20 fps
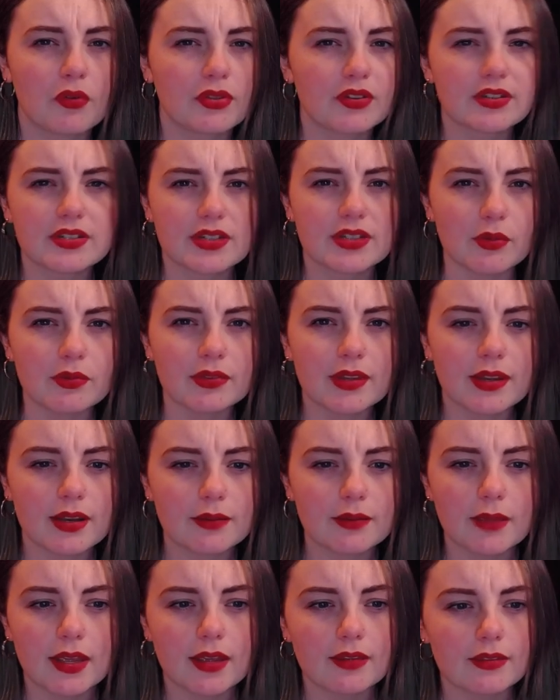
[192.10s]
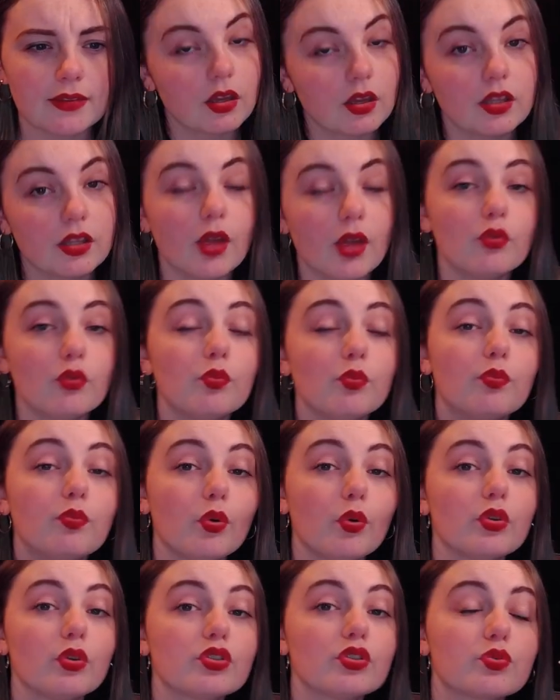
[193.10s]
the sound that it made. Now,
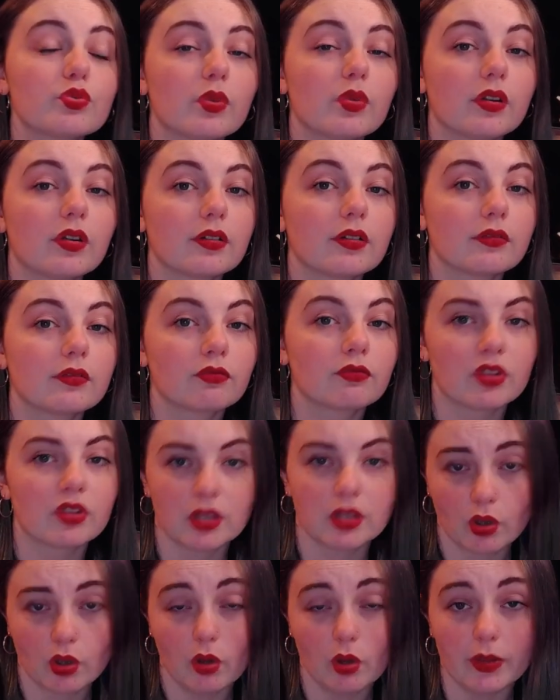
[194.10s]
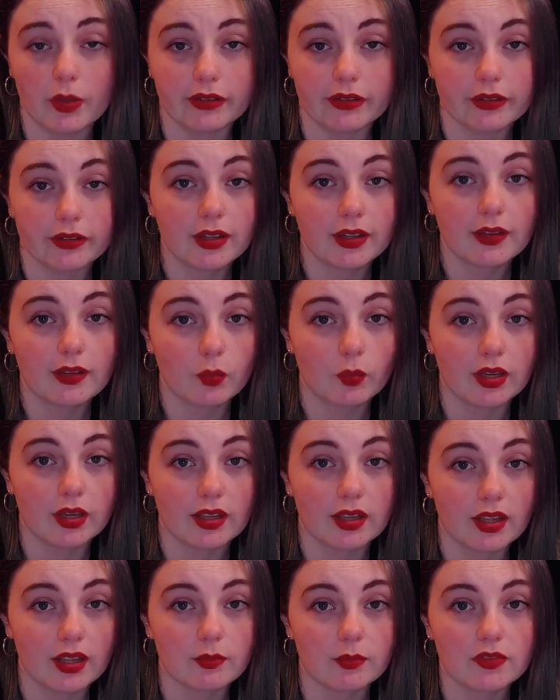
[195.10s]
boars were really common when it
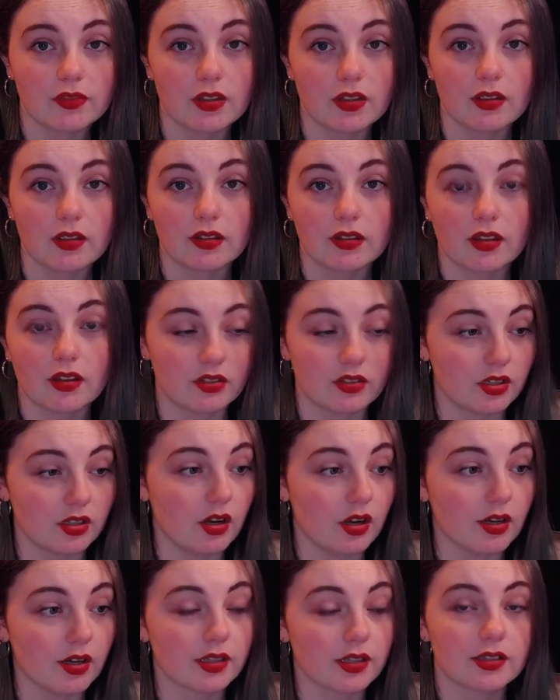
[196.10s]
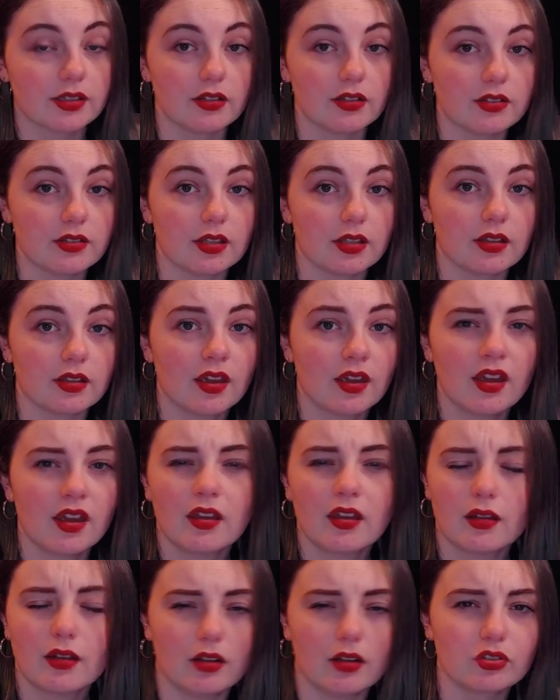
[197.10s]
came to Celtic art and Celtic
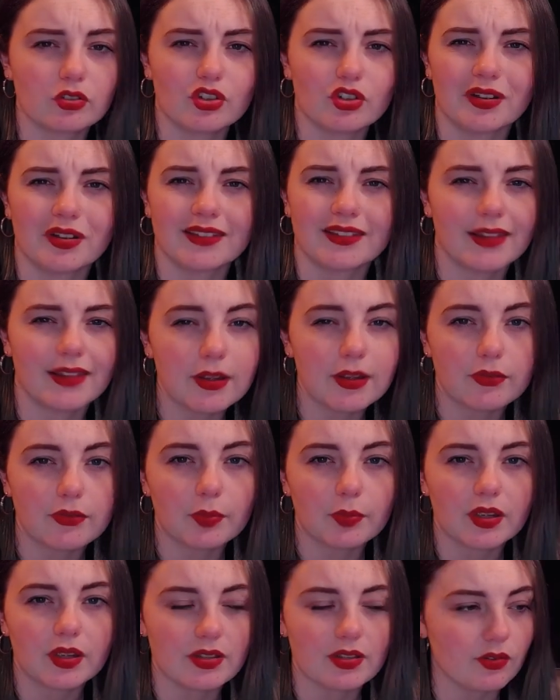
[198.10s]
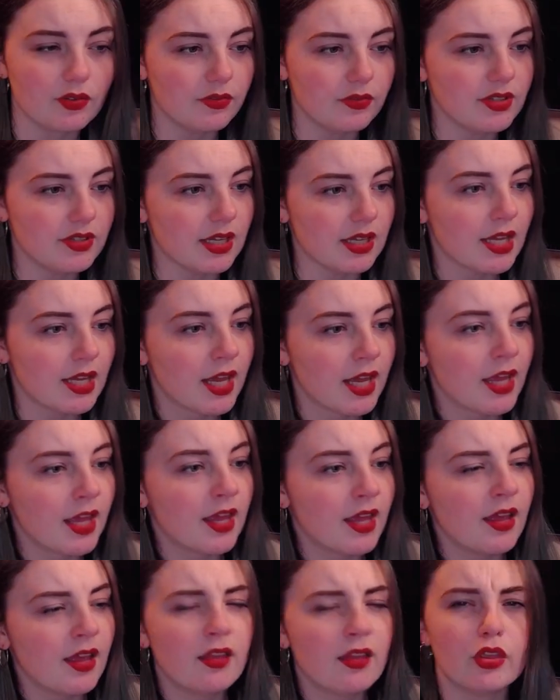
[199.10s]
culture and life, because obviously
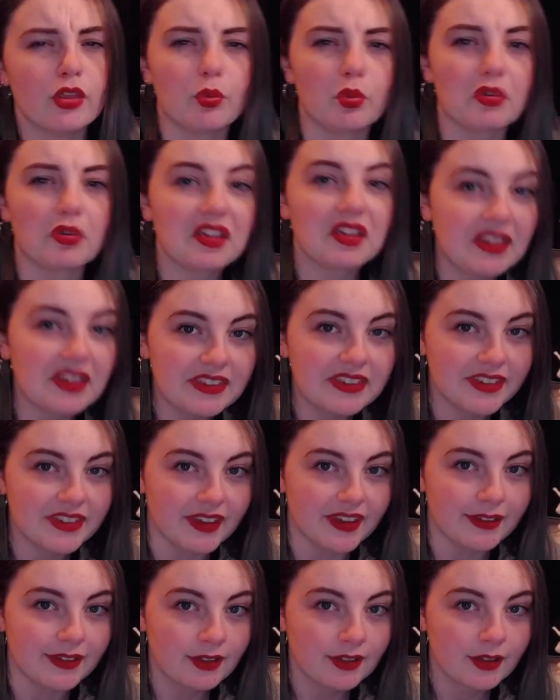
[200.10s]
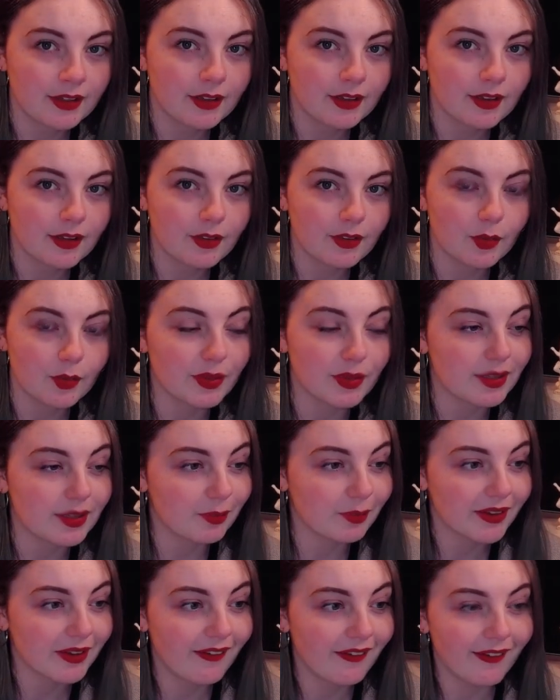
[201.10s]
they were eaten. They played a
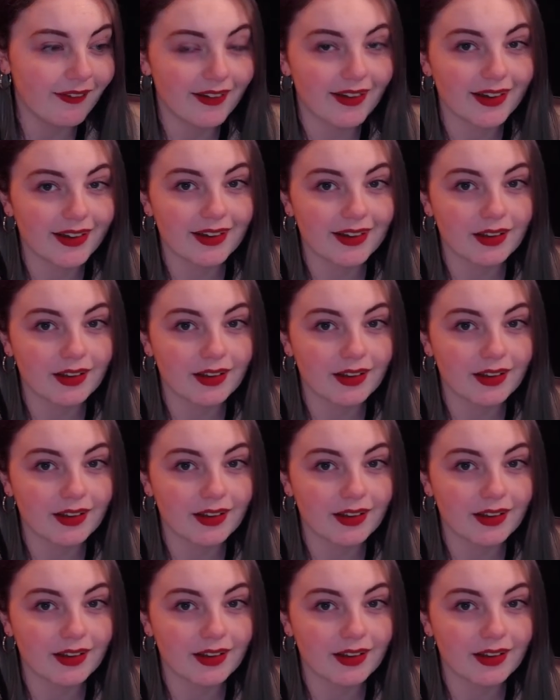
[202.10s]
big part,